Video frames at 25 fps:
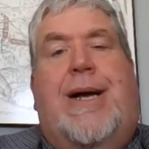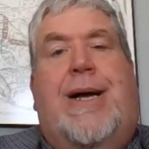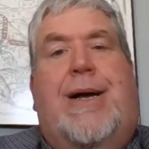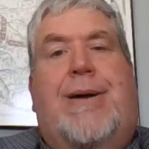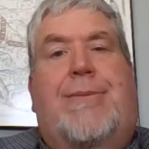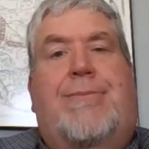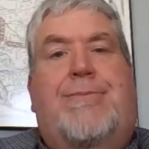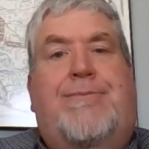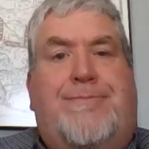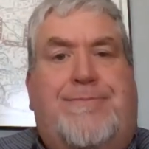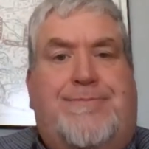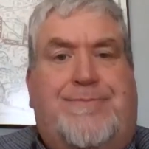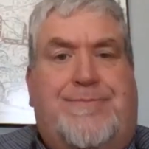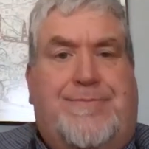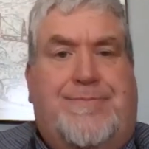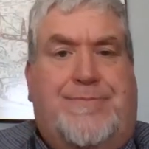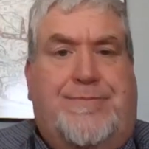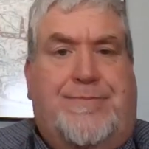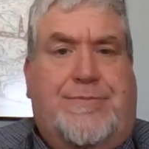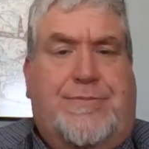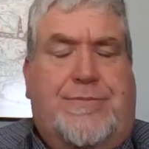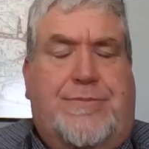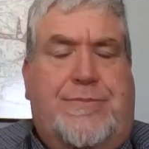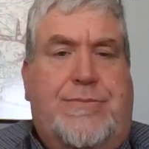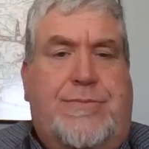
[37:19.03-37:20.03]
Uh,
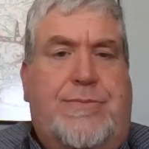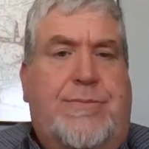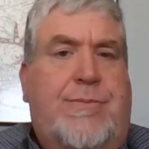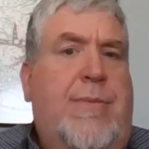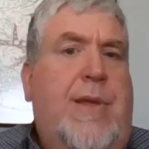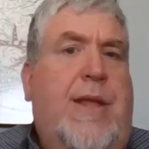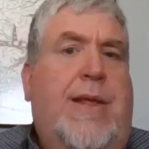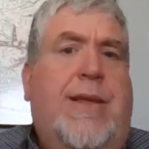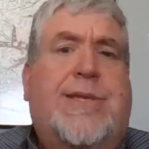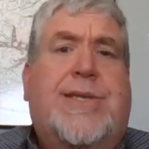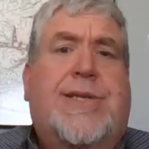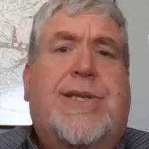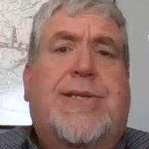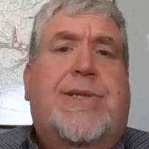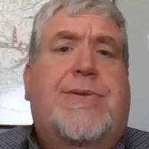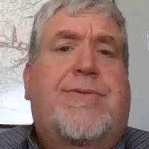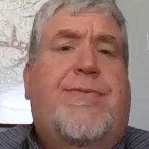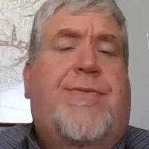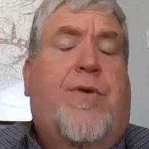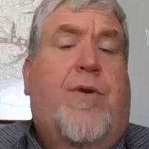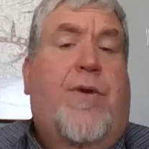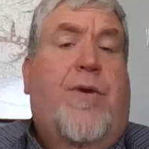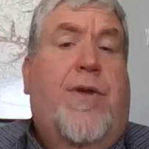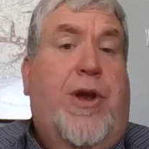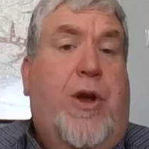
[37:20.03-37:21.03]
this is
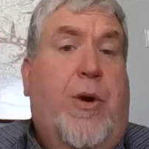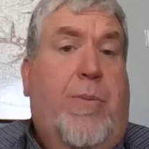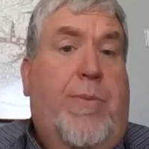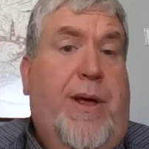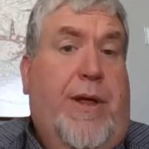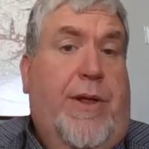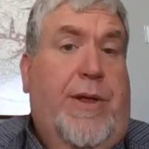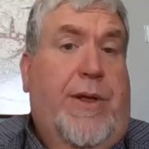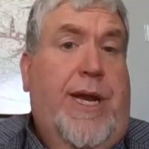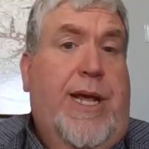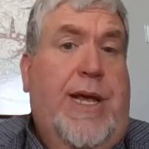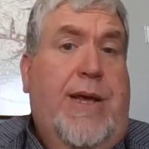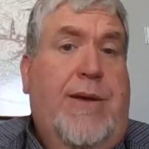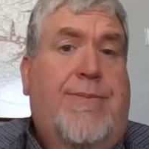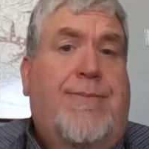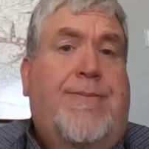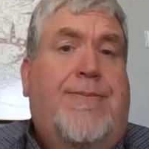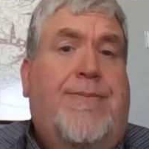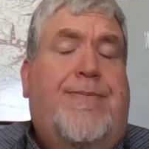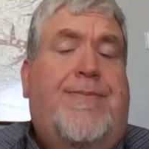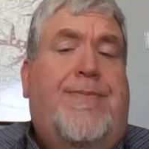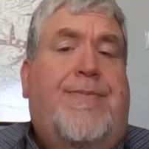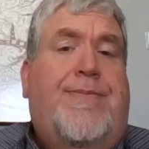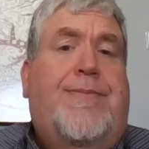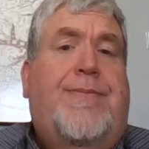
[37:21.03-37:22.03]
for the nobility.
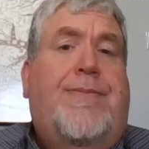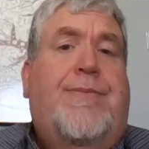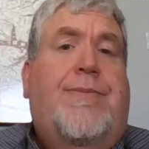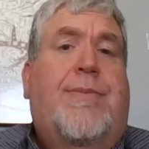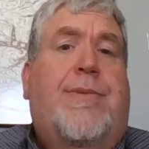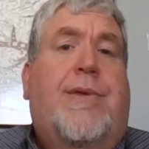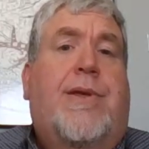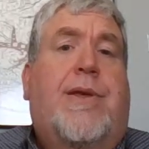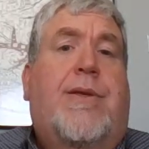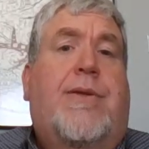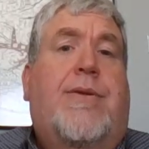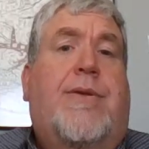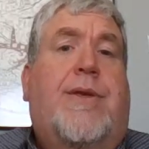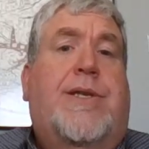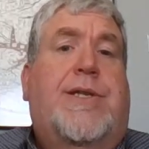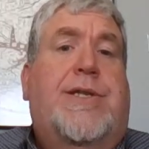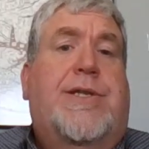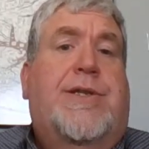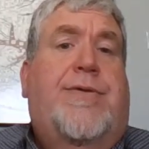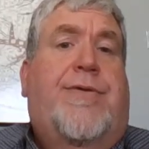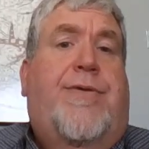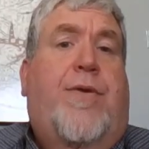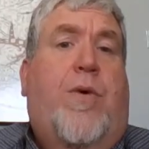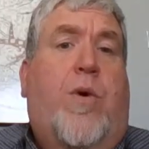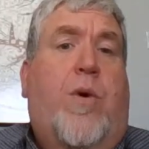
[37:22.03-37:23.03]
This
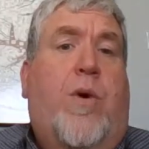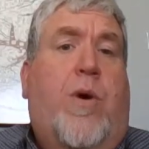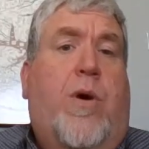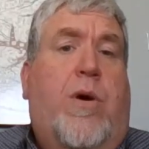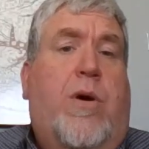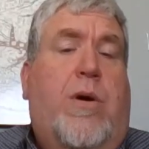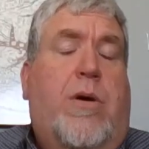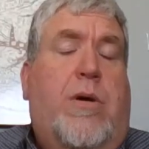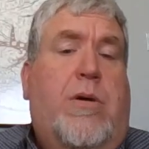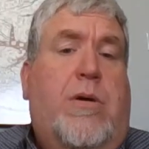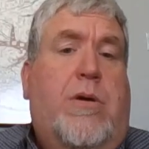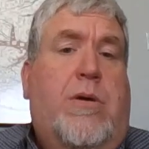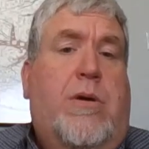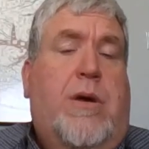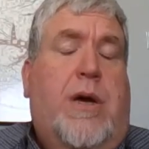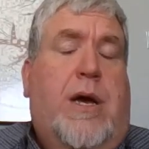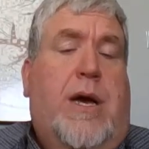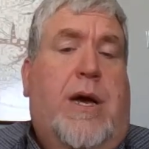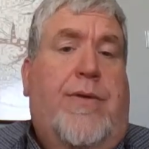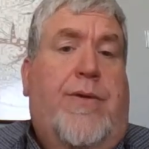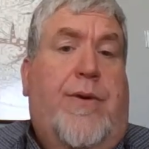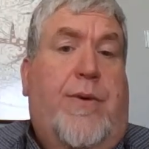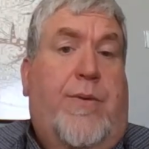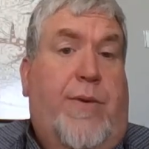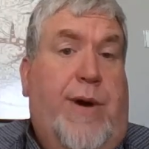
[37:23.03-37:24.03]
is for
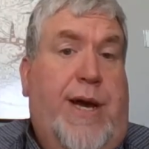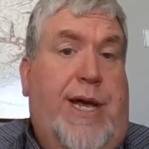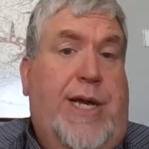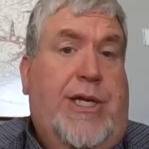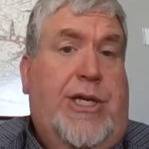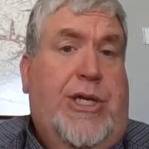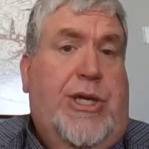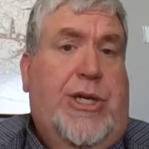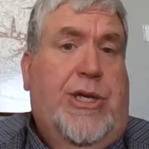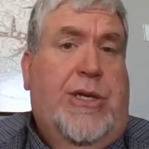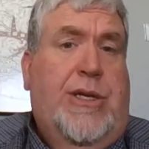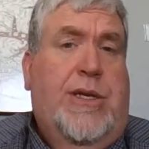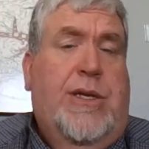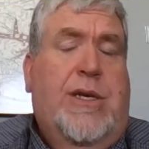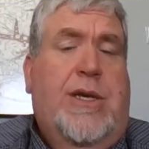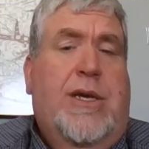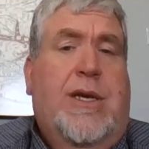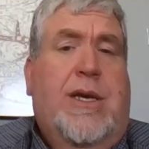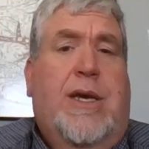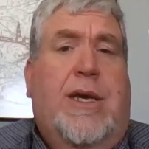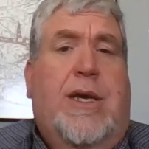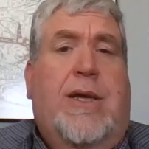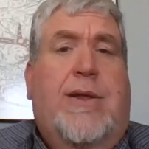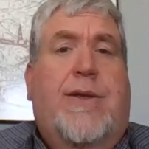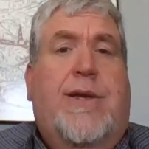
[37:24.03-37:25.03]
the rich.
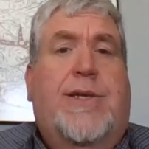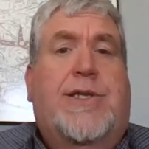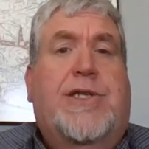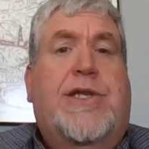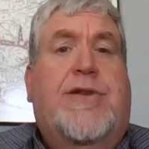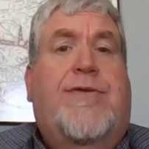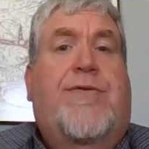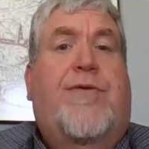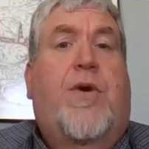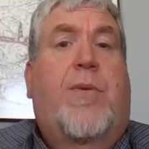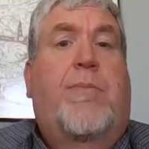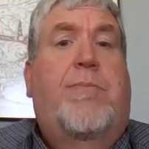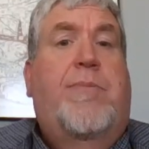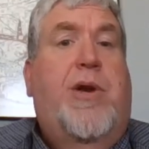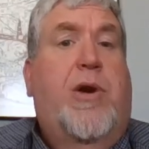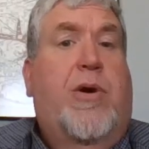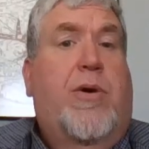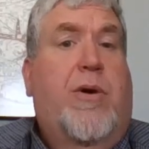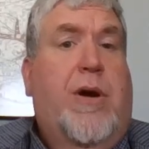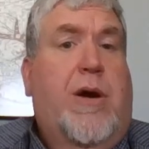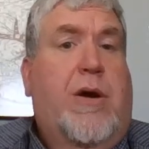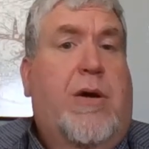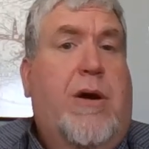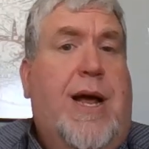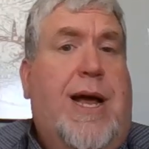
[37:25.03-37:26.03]
This is for
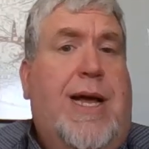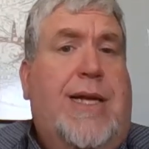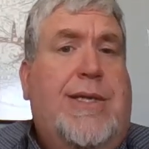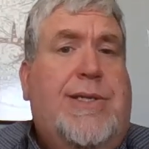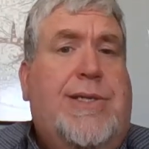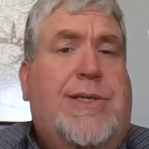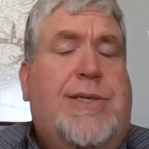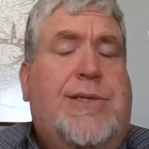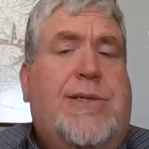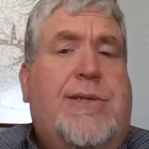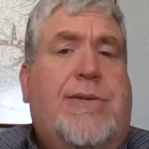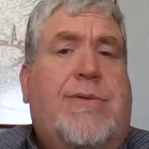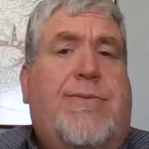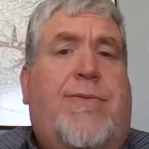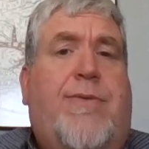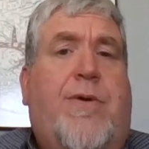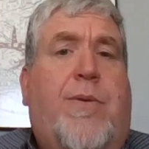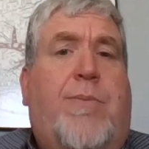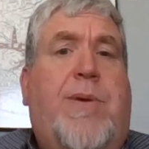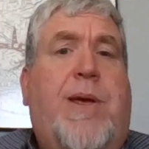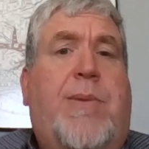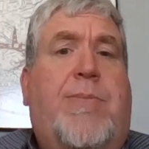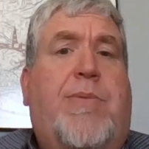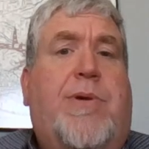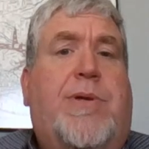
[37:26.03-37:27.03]
bureaucrats,
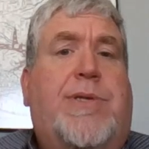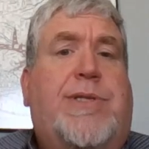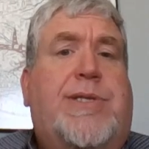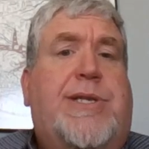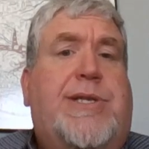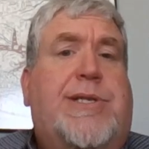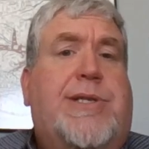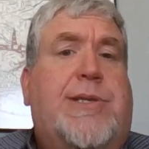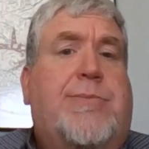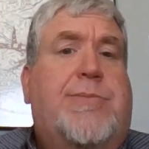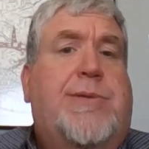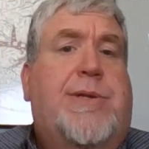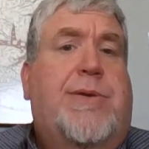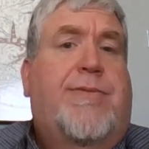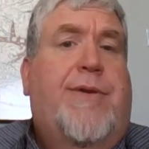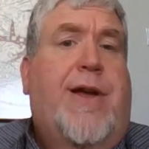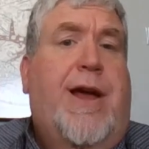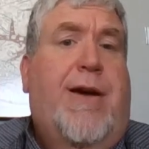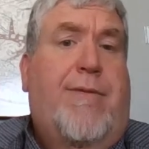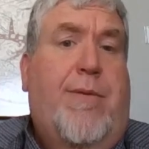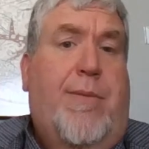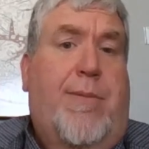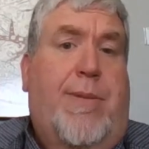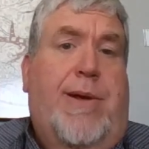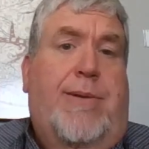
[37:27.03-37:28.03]
for people in systems of
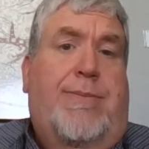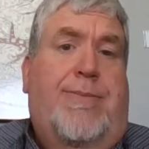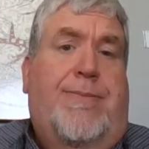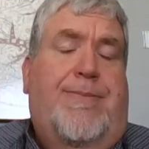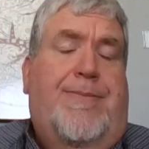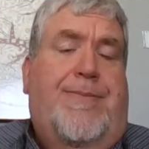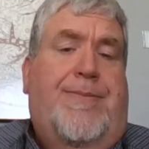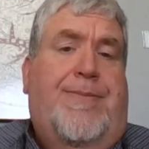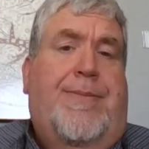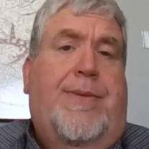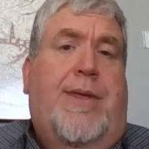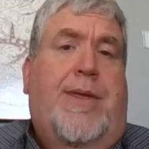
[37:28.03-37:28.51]
government.